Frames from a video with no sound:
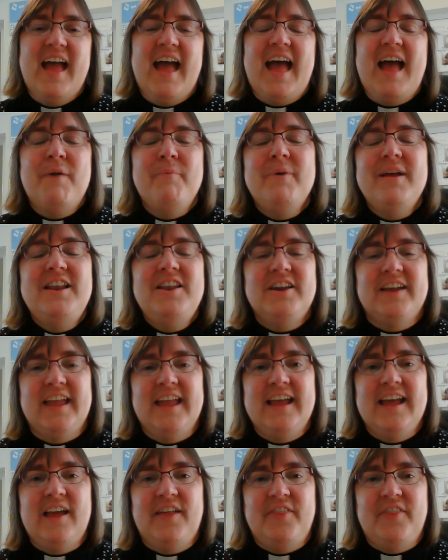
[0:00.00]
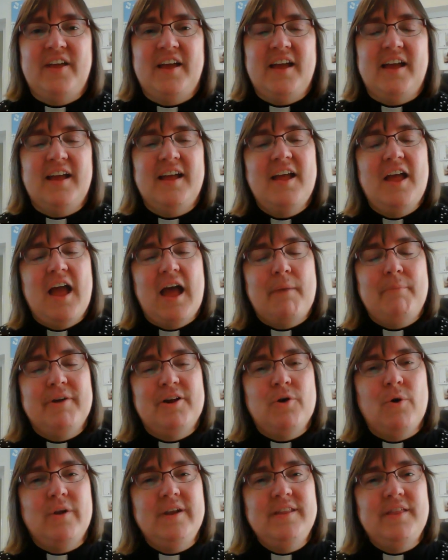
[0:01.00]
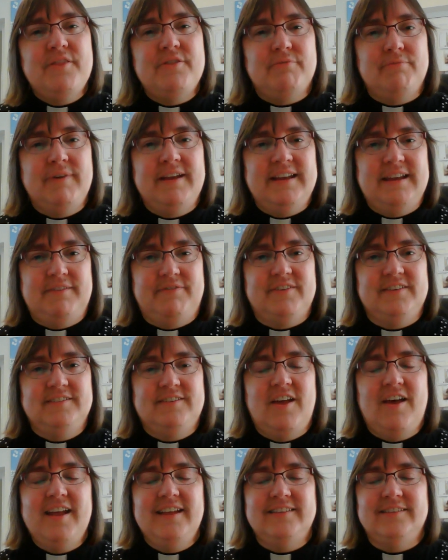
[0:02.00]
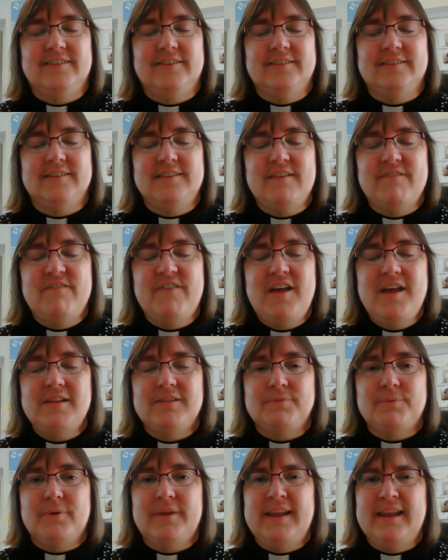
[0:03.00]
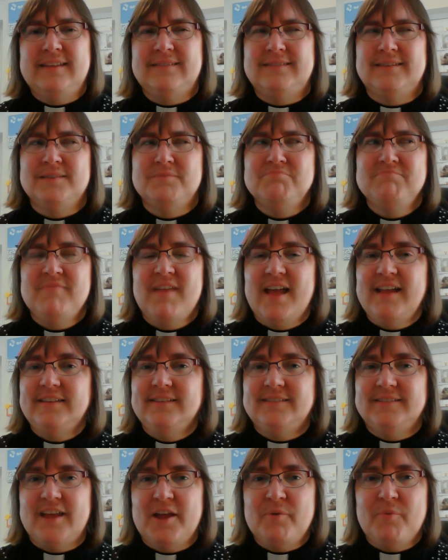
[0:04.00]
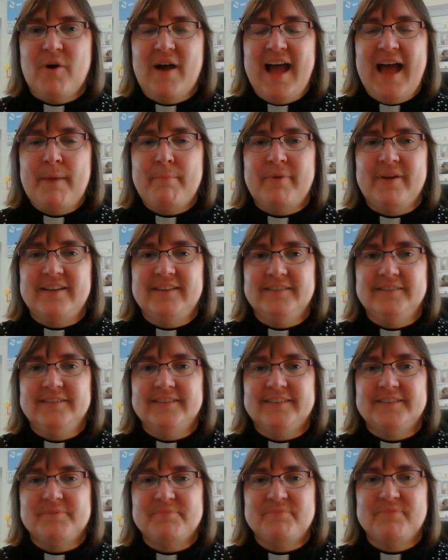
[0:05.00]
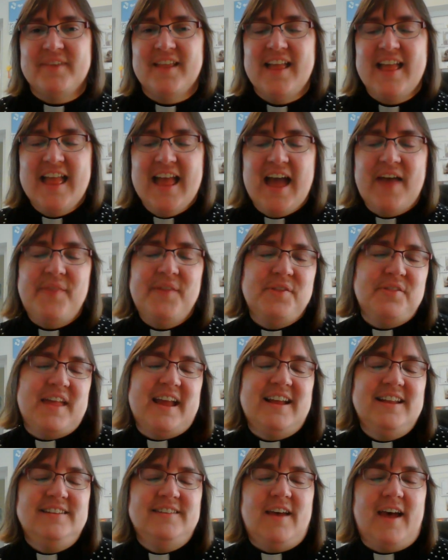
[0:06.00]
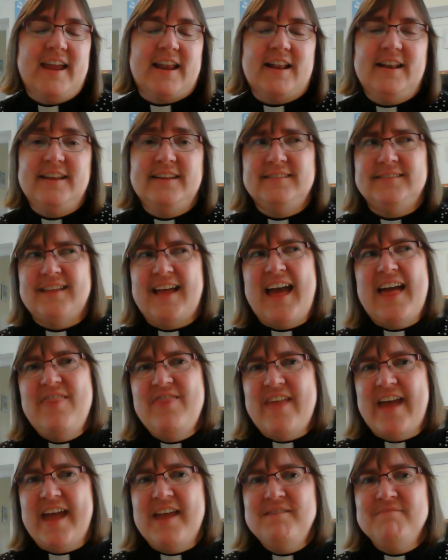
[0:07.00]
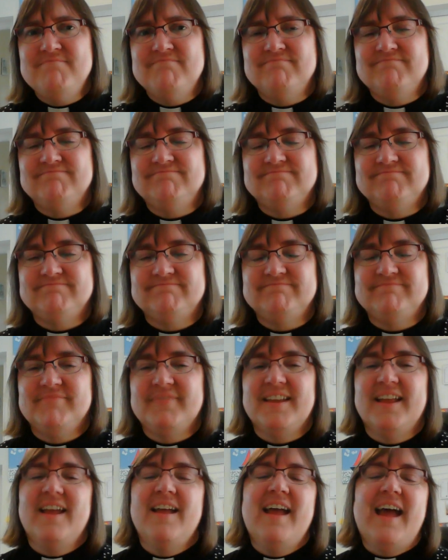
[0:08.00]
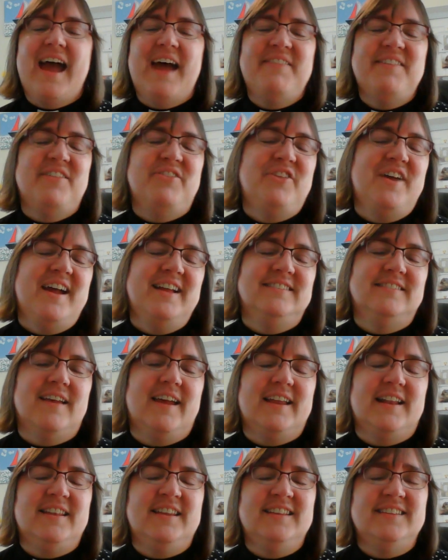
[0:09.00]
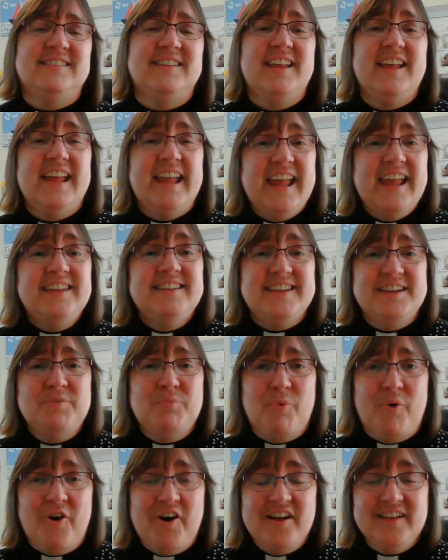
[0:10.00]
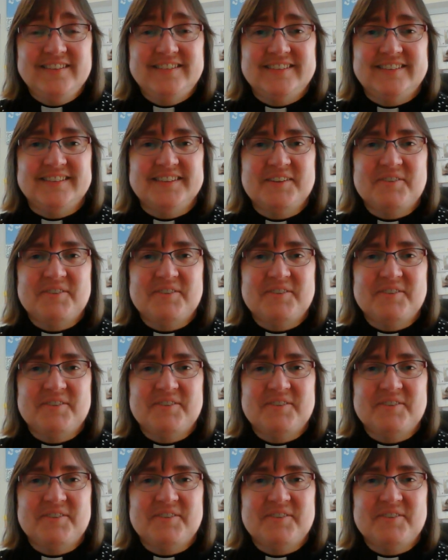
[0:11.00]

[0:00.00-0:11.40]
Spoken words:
And we're looking at the, and we're calling them three different titles. And the first one is, And So What Happened? And the second title is, And Then? And the third title is, He Did What?